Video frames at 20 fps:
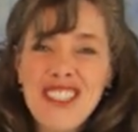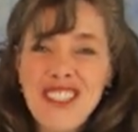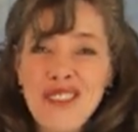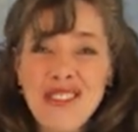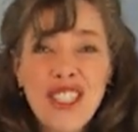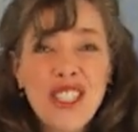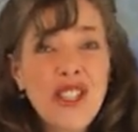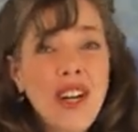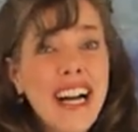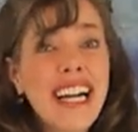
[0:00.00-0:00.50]
So
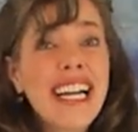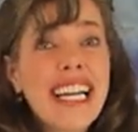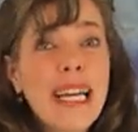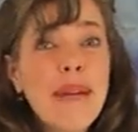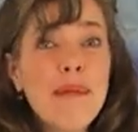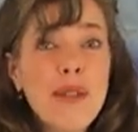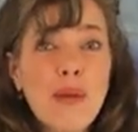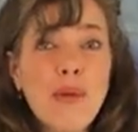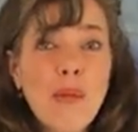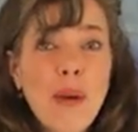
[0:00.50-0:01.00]
we try to
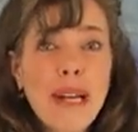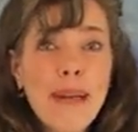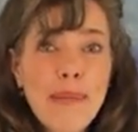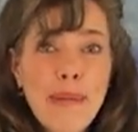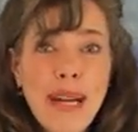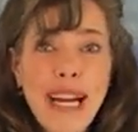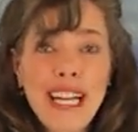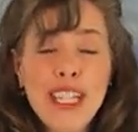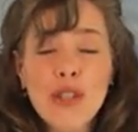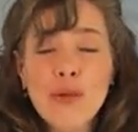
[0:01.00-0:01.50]
keep to one
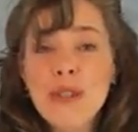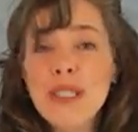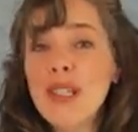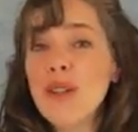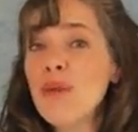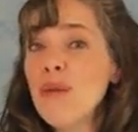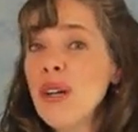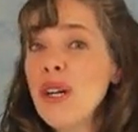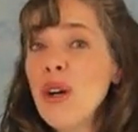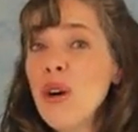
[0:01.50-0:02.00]
page. We
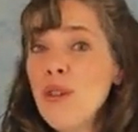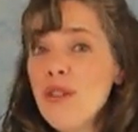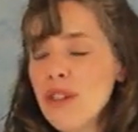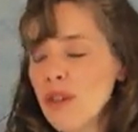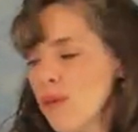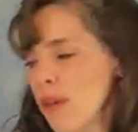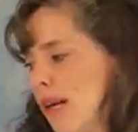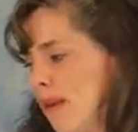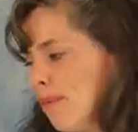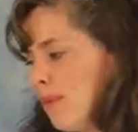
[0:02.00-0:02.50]
don't want to
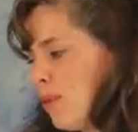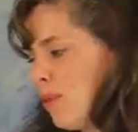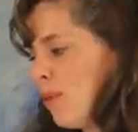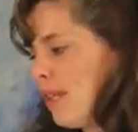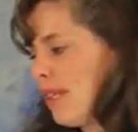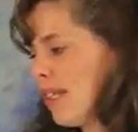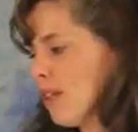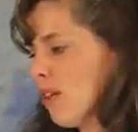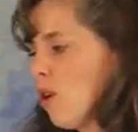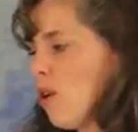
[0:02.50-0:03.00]
overwhelm you
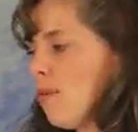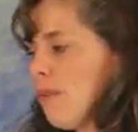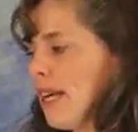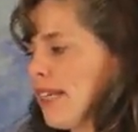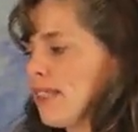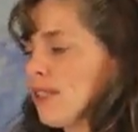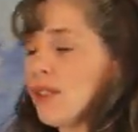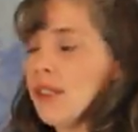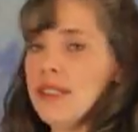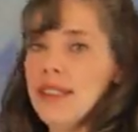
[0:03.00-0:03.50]
with your home
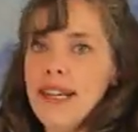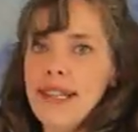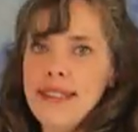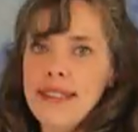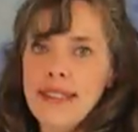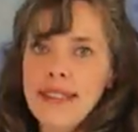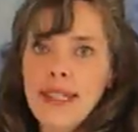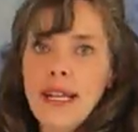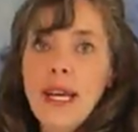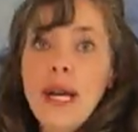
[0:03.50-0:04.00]

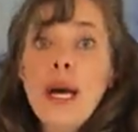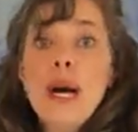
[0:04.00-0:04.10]
exercises,